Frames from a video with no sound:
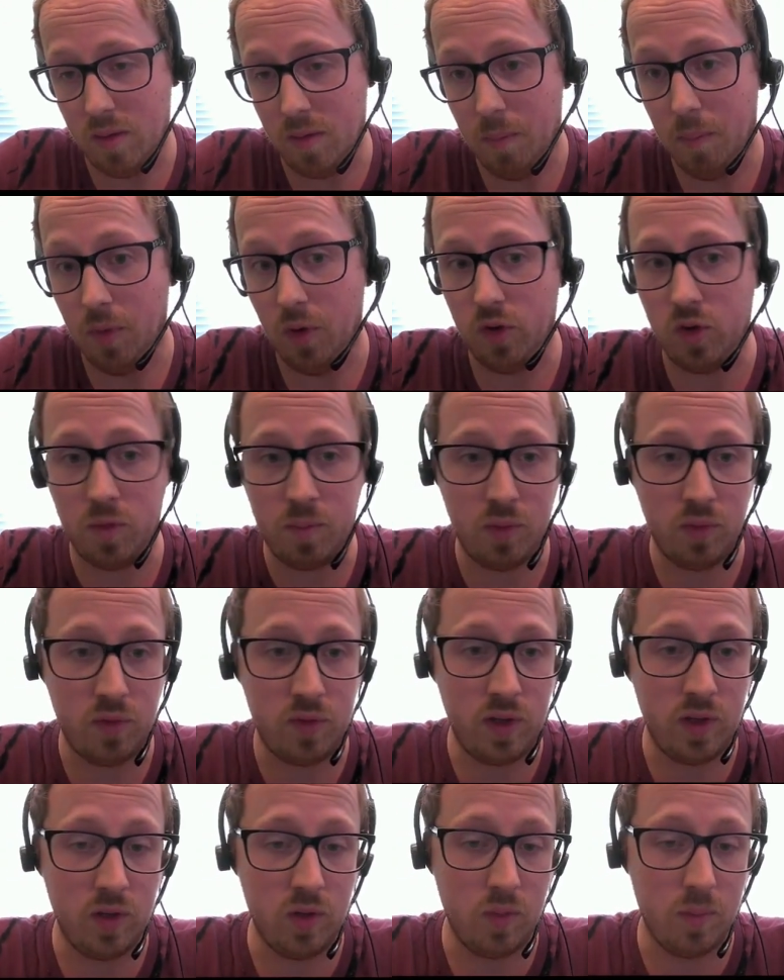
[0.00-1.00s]
multiple
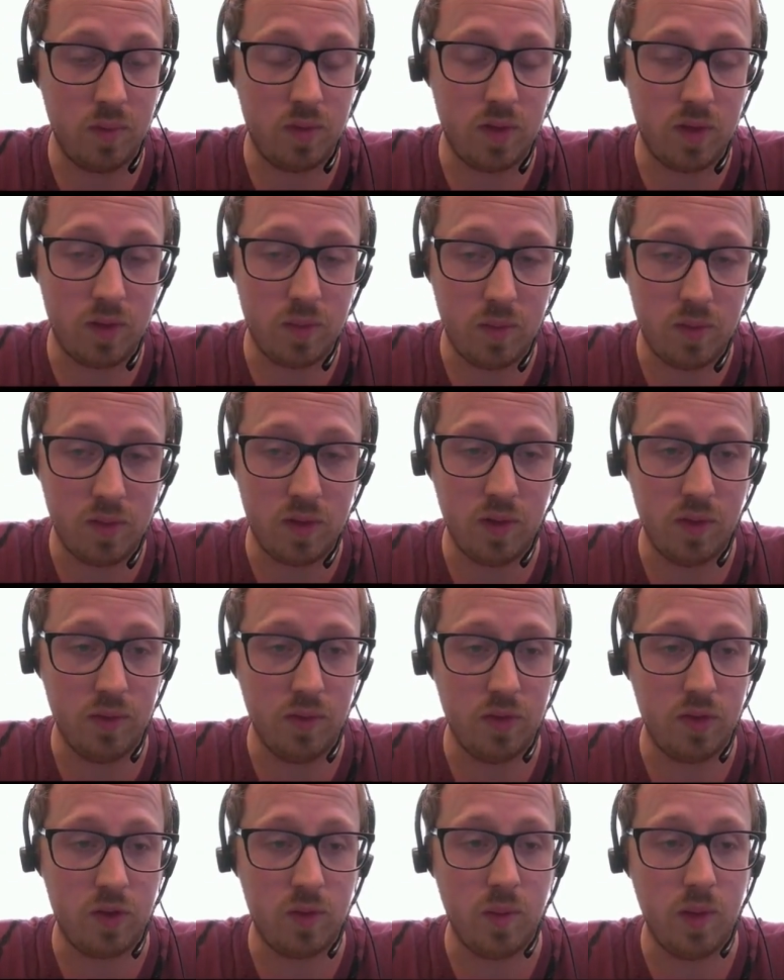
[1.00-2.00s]
genomes, as we see on
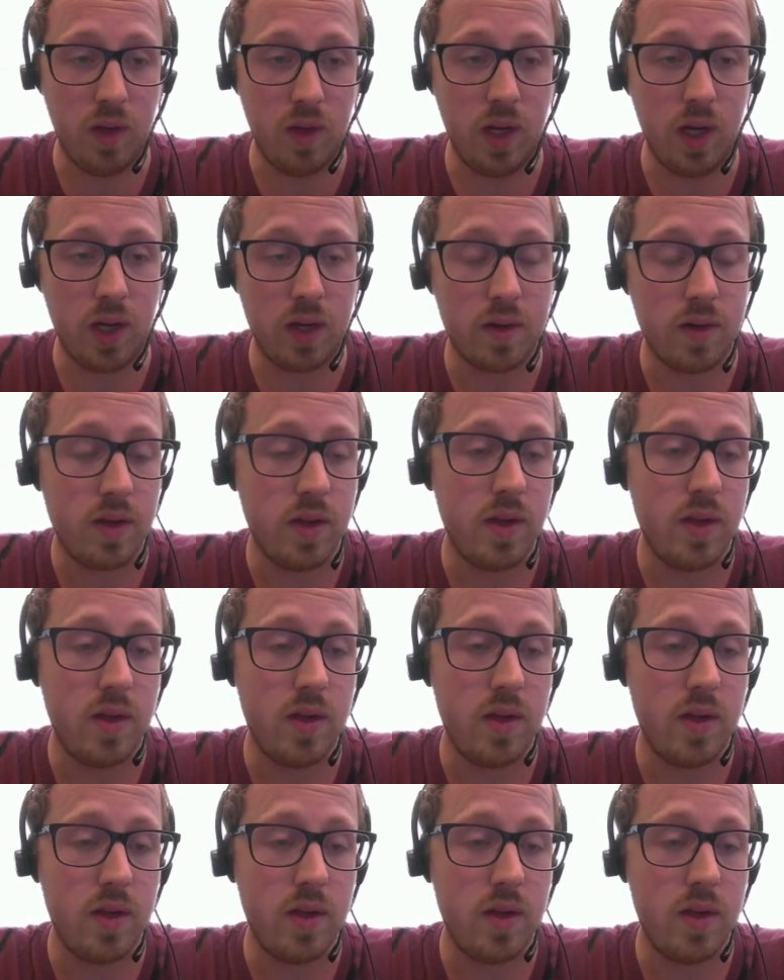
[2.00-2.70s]
the screen here,